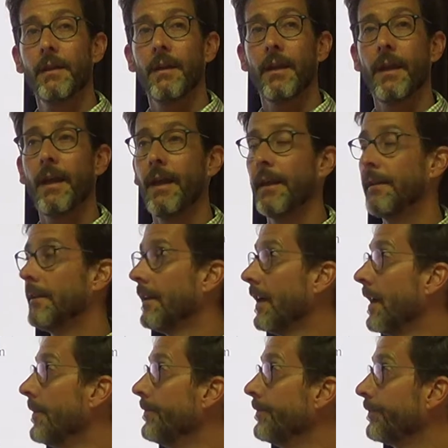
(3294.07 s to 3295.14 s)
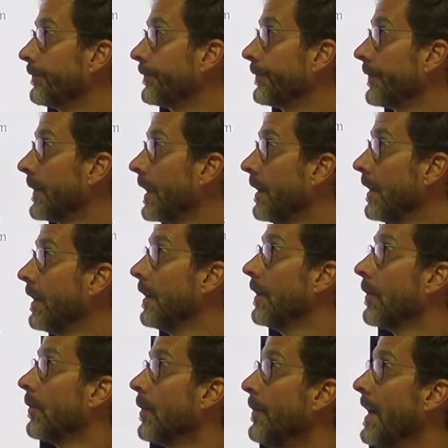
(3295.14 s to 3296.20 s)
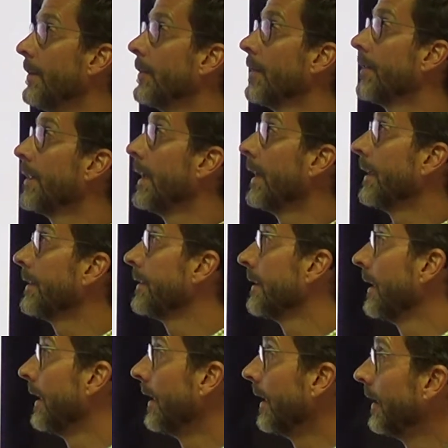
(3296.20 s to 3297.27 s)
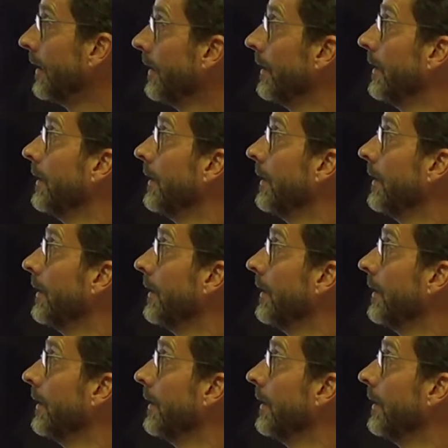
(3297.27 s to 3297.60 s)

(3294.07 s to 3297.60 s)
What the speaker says: and remember that